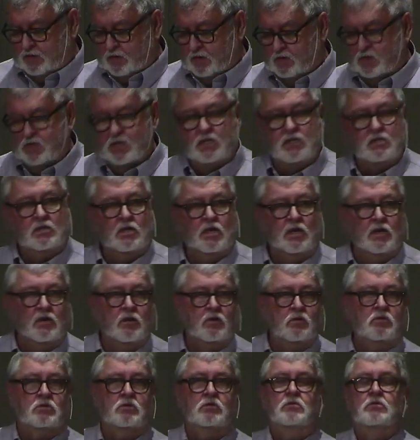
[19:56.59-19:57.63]
the
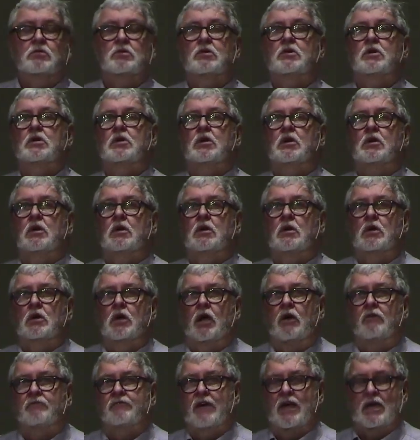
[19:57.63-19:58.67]
details.
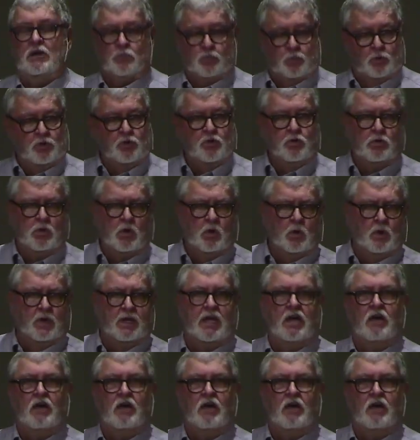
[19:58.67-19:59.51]
How fast were you going?